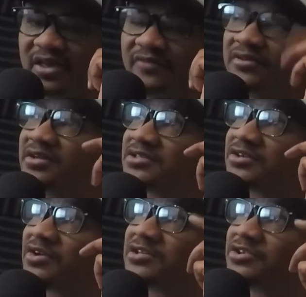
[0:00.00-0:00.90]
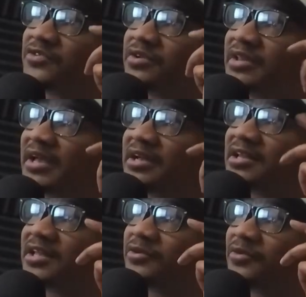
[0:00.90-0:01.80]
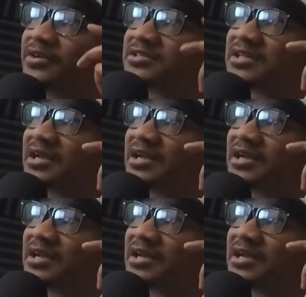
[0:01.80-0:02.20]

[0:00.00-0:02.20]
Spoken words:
does crossover in that click where it's like